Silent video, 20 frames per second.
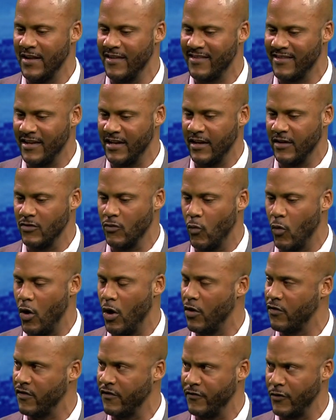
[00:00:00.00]
money's sitting in the
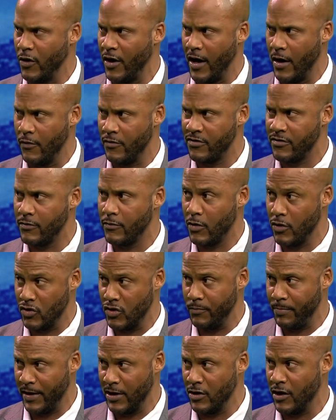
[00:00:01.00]
walls of your house
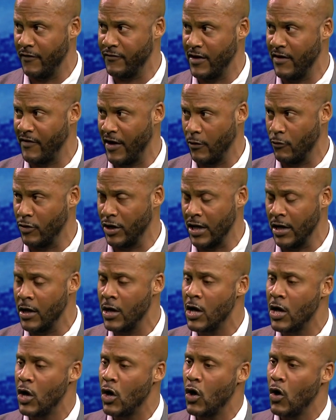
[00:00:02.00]
because you paid it off, you have
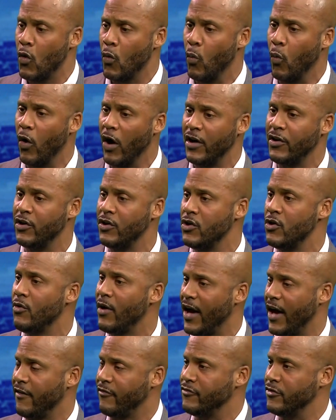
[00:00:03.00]
equity, what do
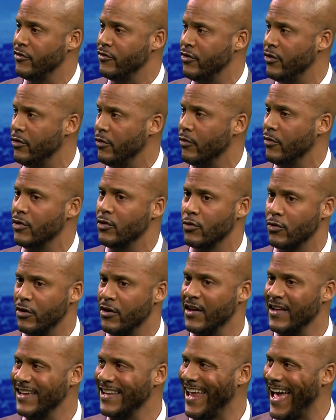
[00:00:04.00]
you have to do in
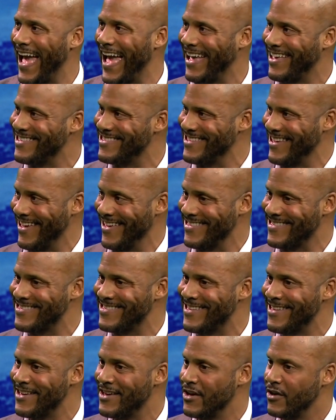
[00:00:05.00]
order to get
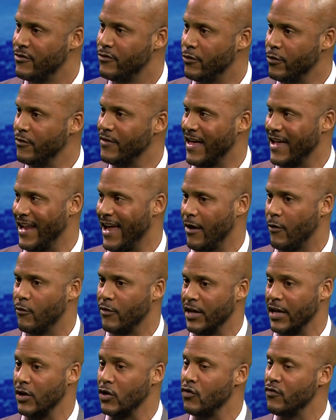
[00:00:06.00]
access to that
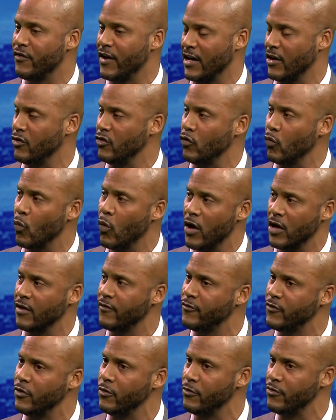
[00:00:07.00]
equity? You've got to do
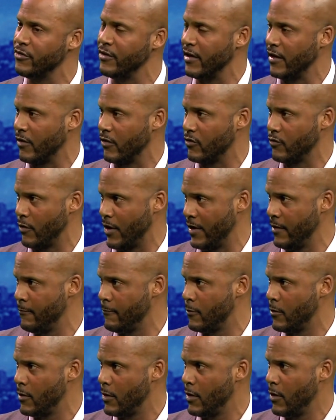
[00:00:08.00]
one of two things,
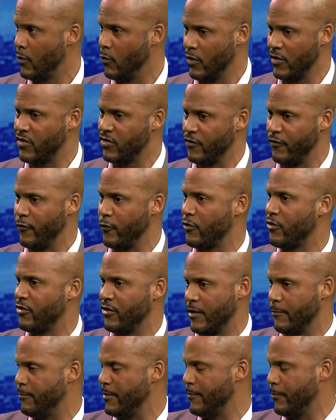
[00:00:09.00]
right? What's the
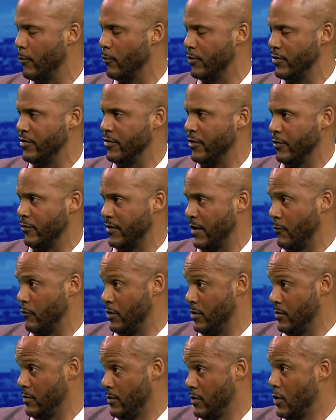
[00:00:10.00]
first thing people would do? They
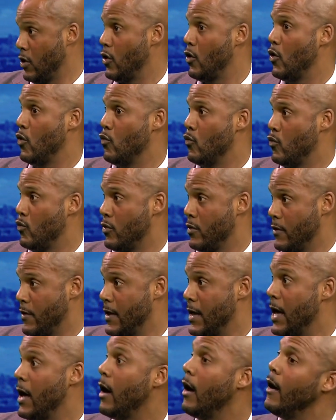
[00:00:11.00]
would sell
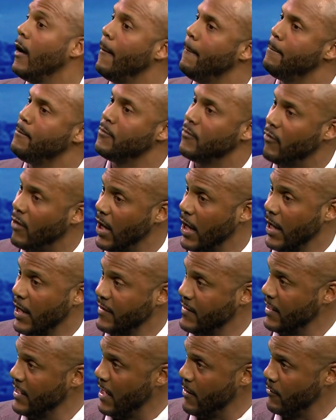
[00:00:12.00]
it or rent it.
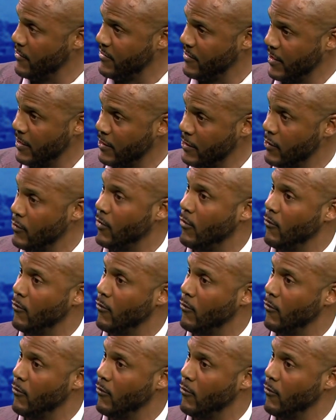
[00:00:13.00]
Right. And then I would yeah. say to